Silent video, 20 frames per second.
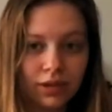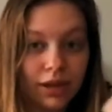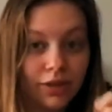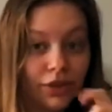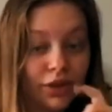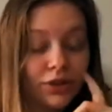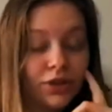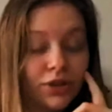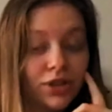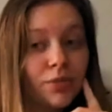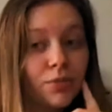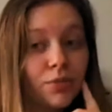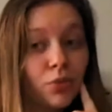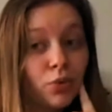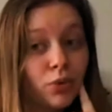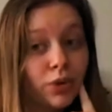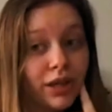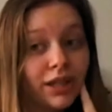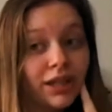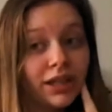There's
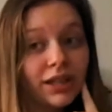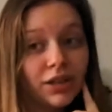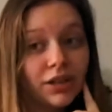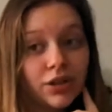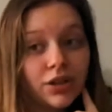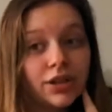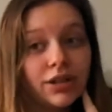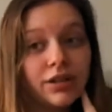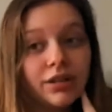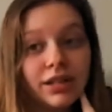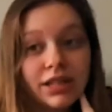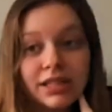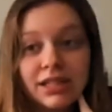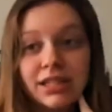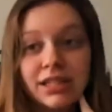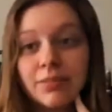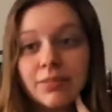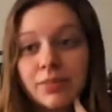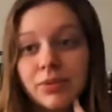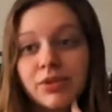some really good
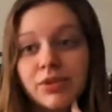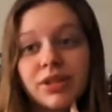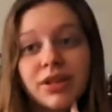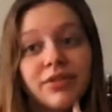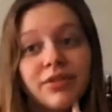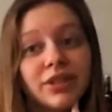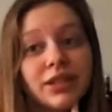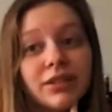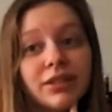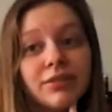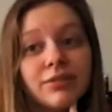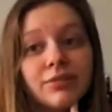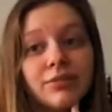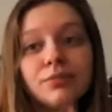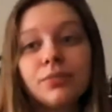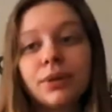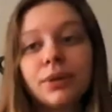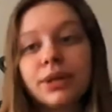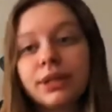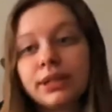examples of it,
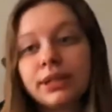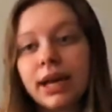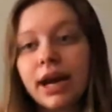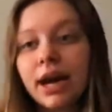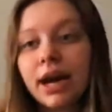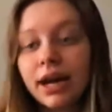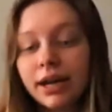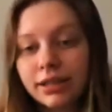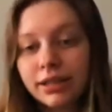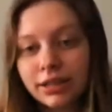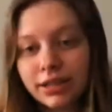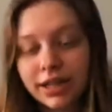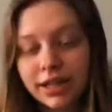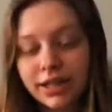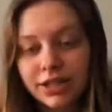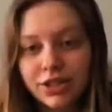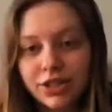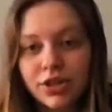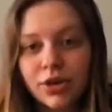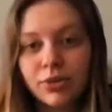but yeah, I
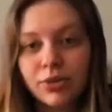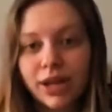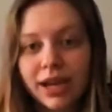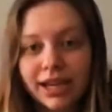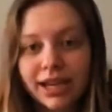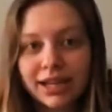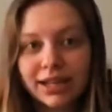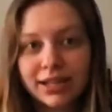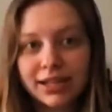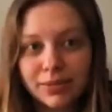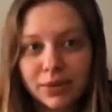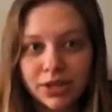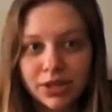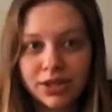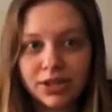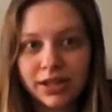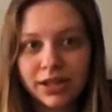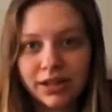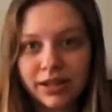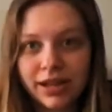just don't like it as much
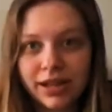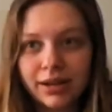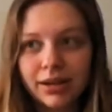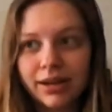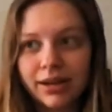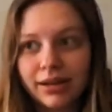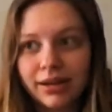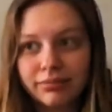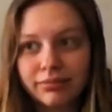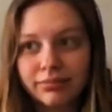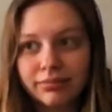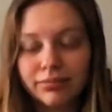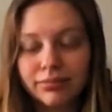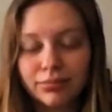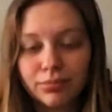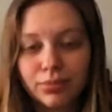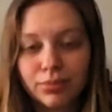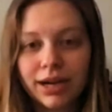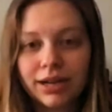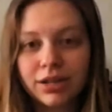as I like
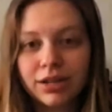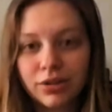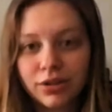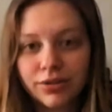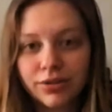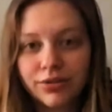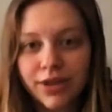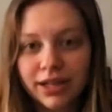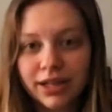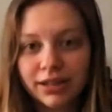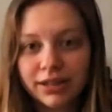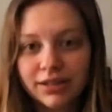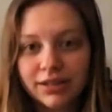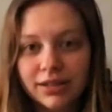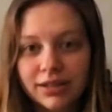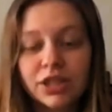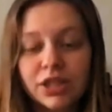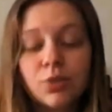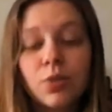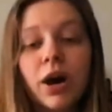practical
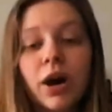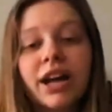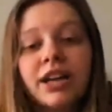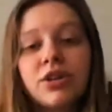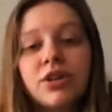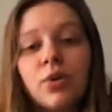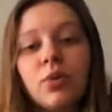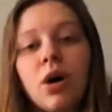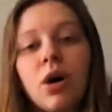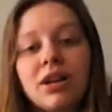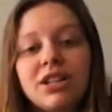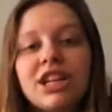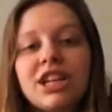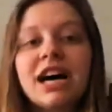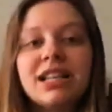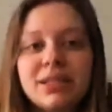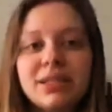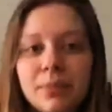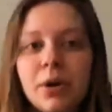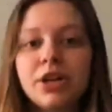effects. It's why I don't watch
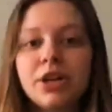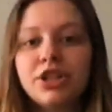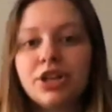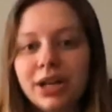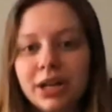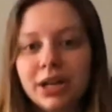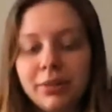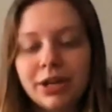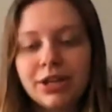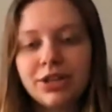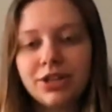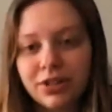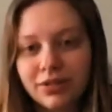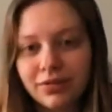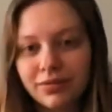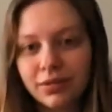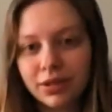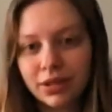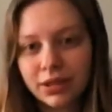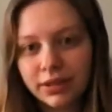as much
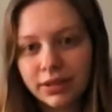animation.